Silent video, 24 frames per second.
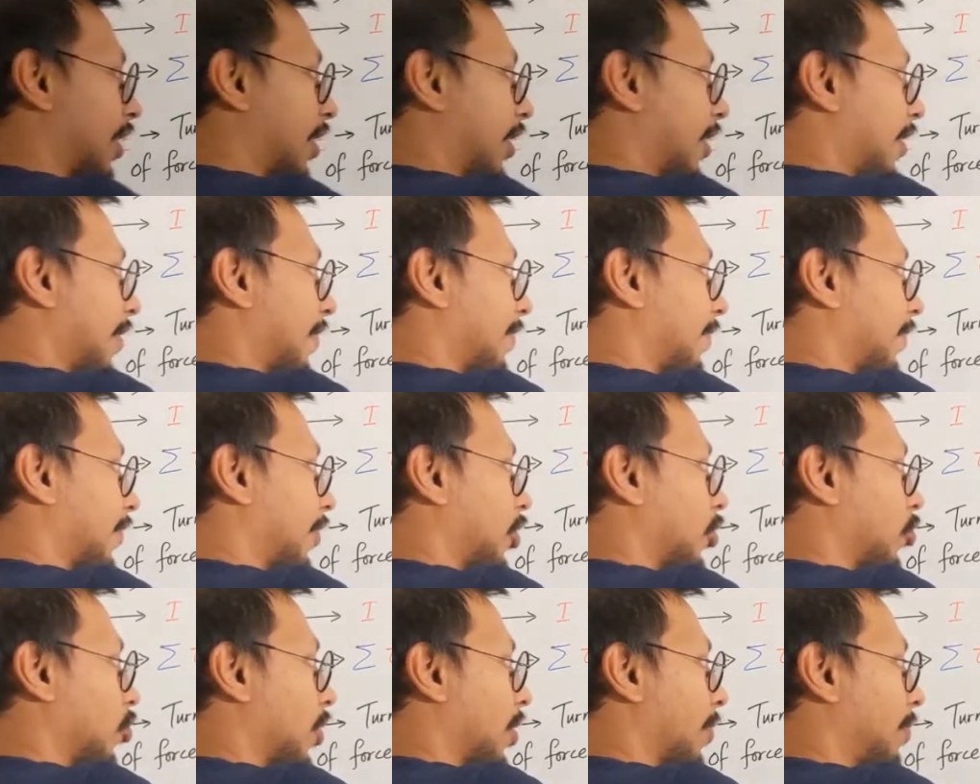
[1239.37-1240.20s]
If
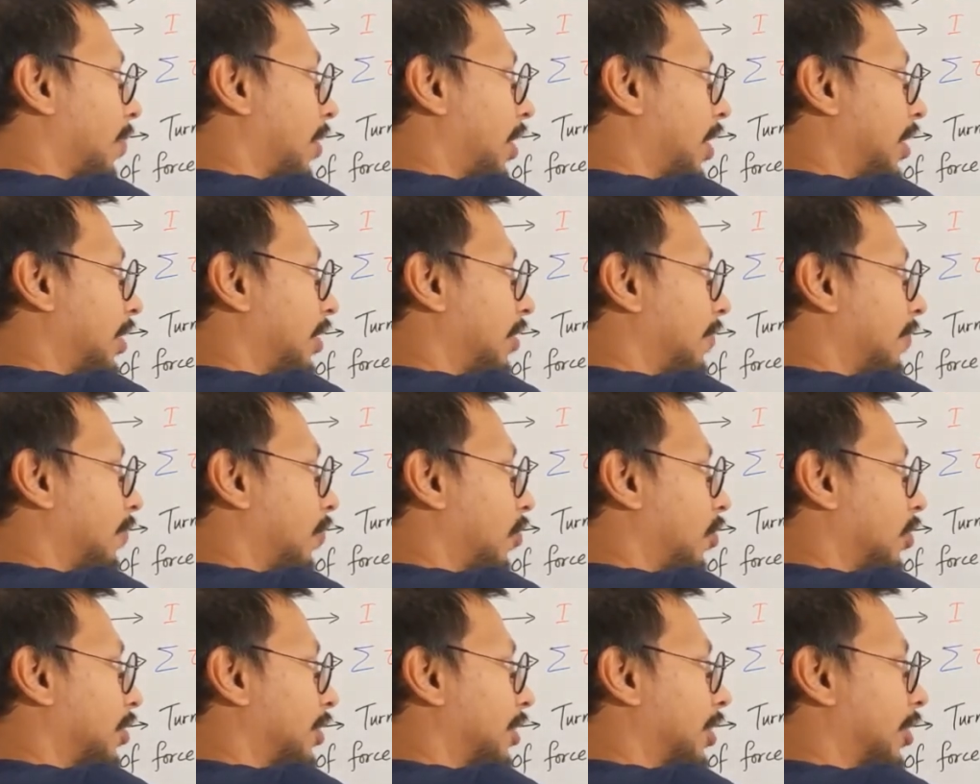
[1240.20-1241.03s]
you apply the
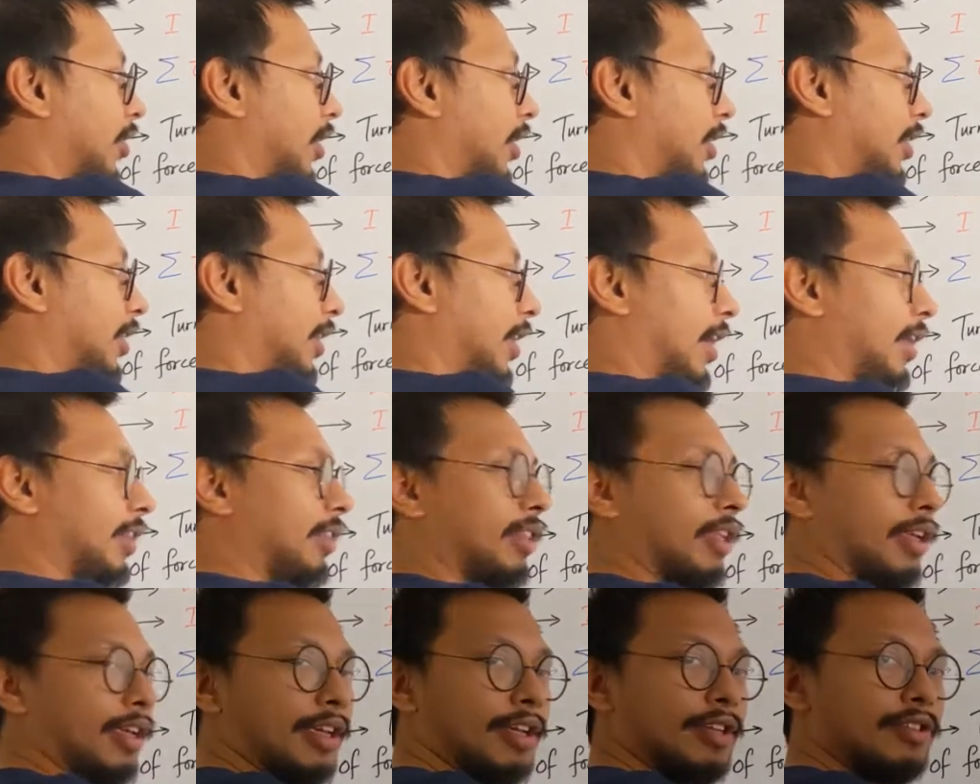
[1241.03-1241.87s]
force directly
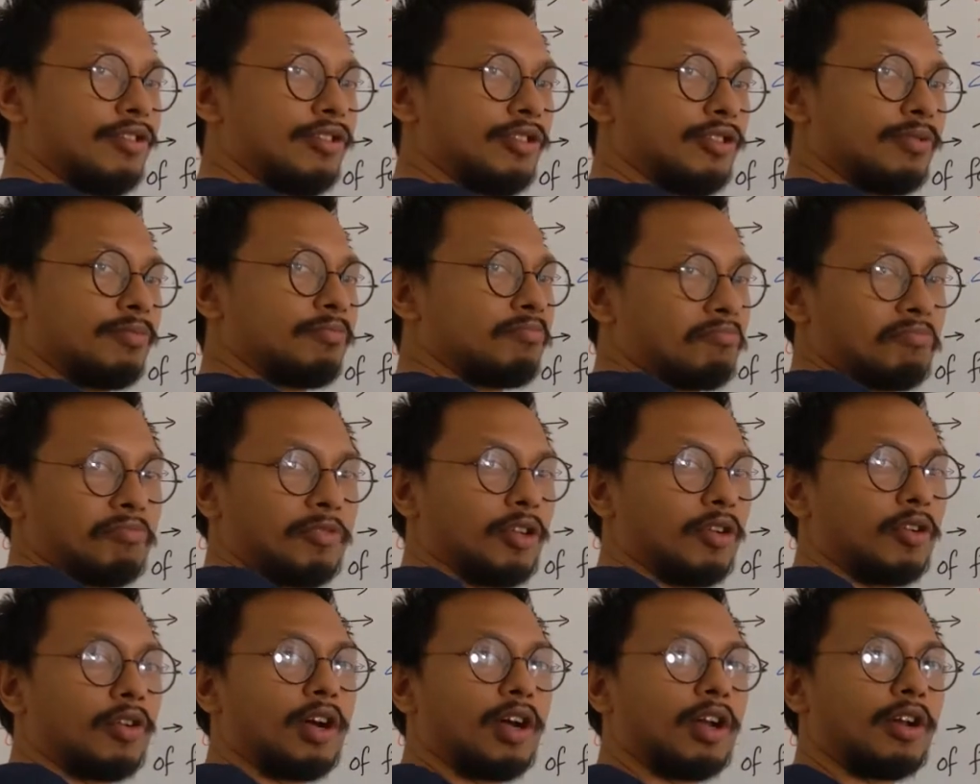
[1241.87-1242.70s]
at the hinge,
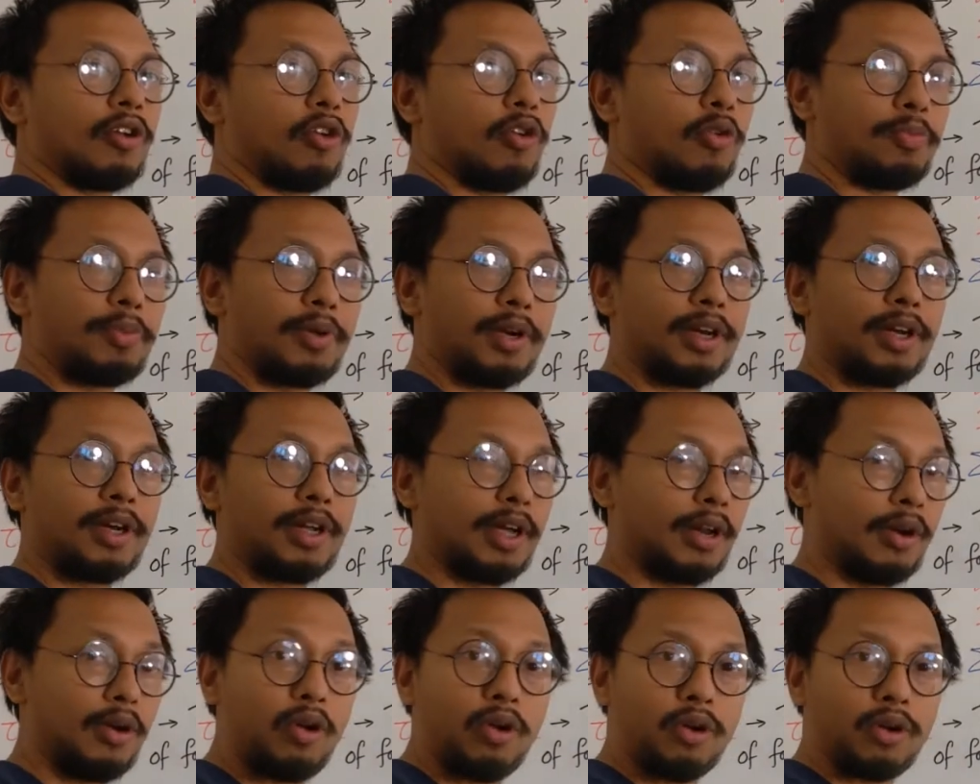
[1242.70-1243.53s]
you can't open it
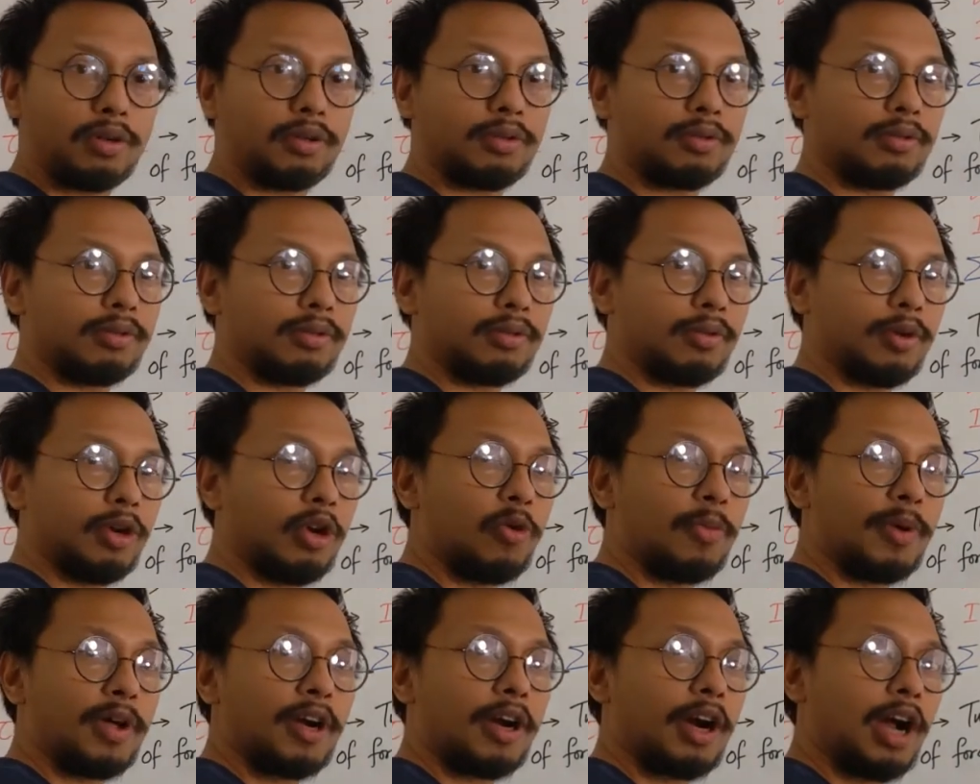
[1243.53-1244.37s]
at all,
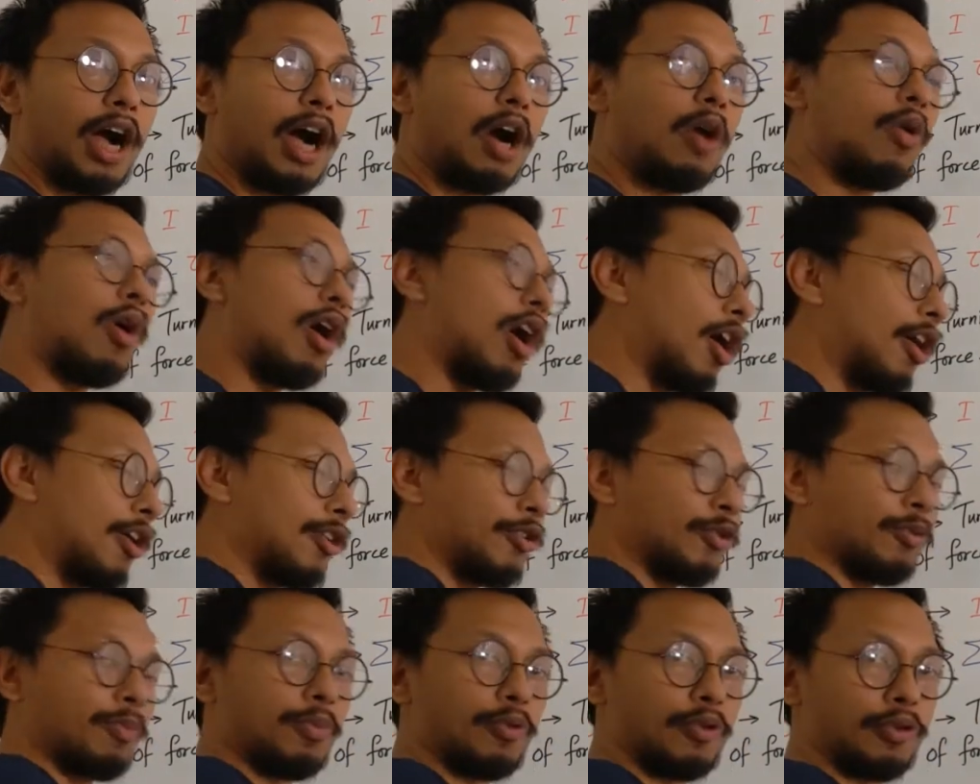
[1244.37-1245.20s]
no matter how hard
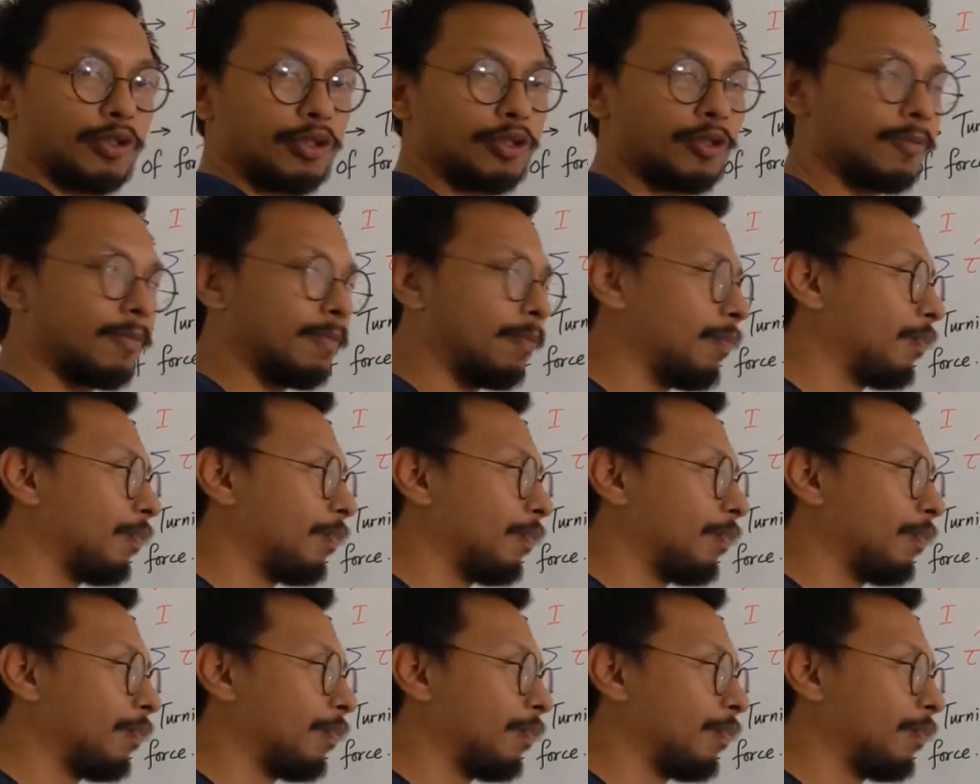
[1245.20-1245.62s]
you push.